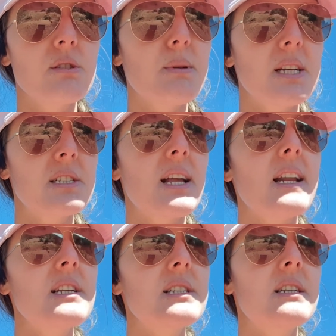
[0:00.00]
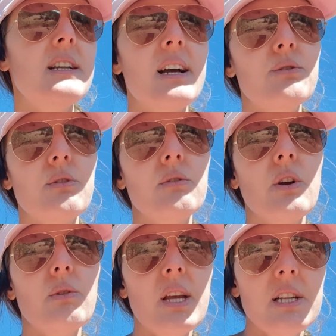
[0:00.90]
because that is the natural
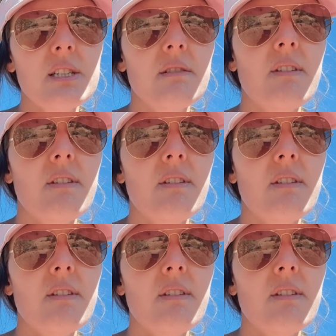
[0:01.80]
cohesive